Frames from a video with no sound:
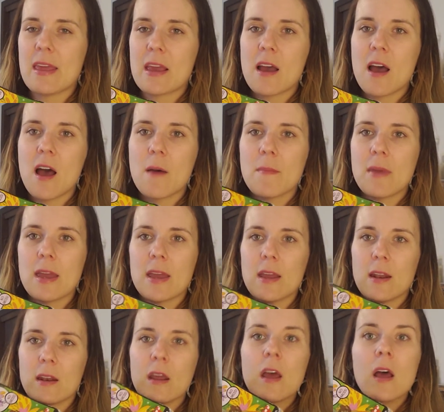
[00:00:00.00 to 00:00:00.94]
They come
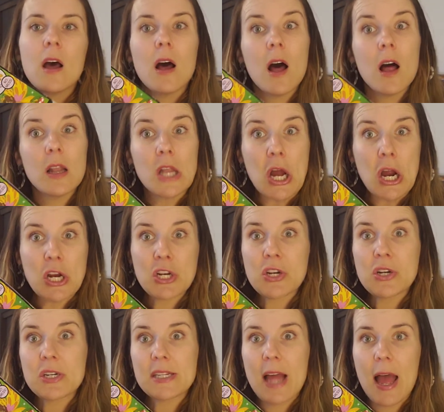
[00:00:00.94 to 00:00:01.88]
in a
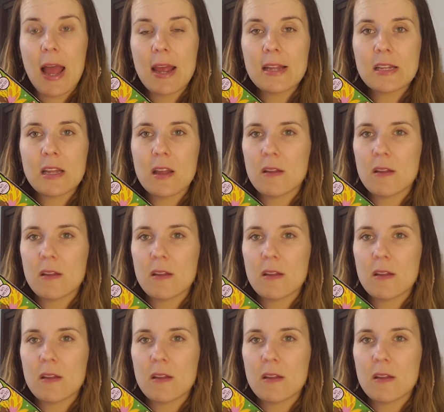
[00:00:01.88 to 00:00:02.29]
larger size,